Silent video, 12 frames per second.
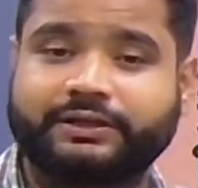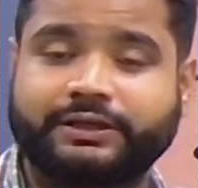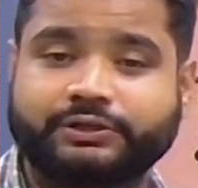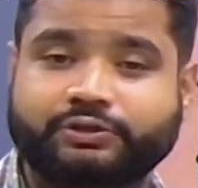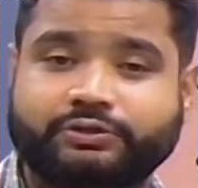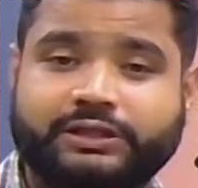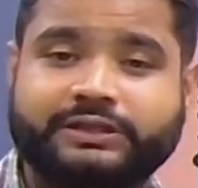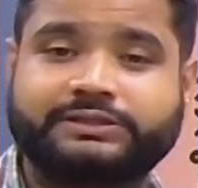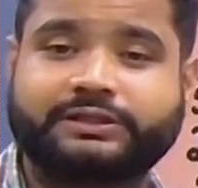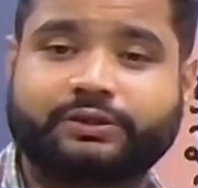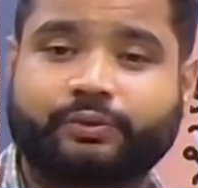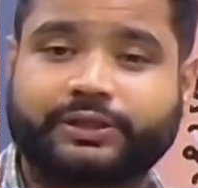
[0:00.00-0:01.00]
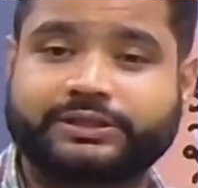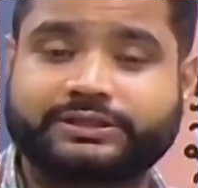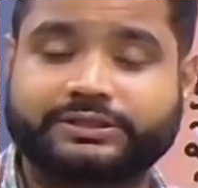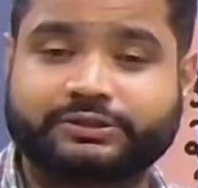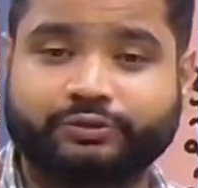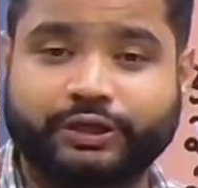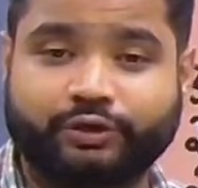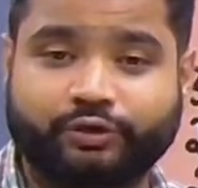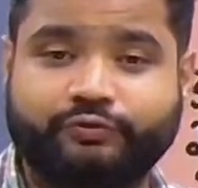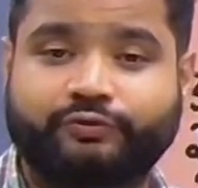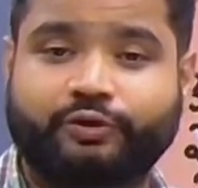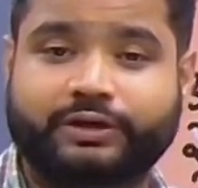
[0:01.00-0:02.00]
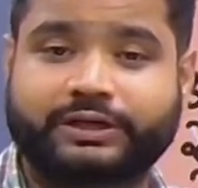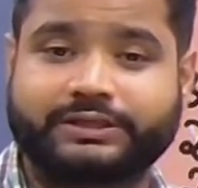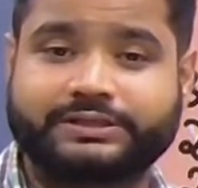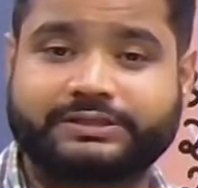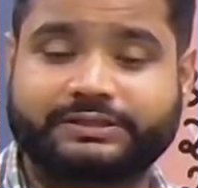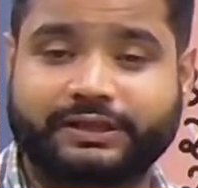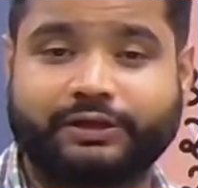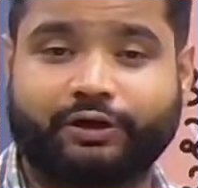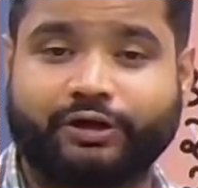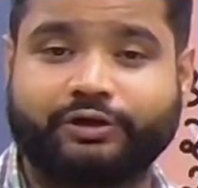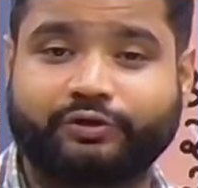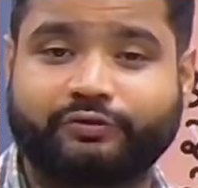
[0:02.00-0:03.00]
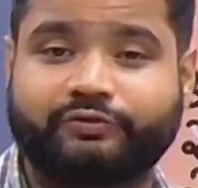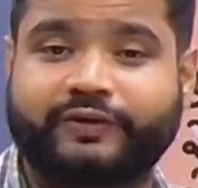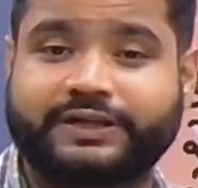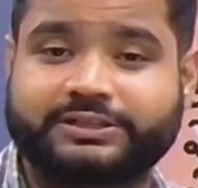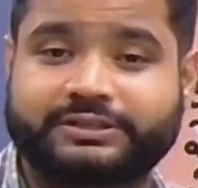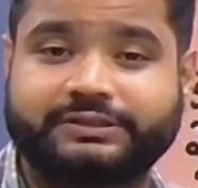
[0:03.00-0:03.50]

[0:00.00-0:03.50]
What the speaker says: So these are the questions you need to focus in order to fetch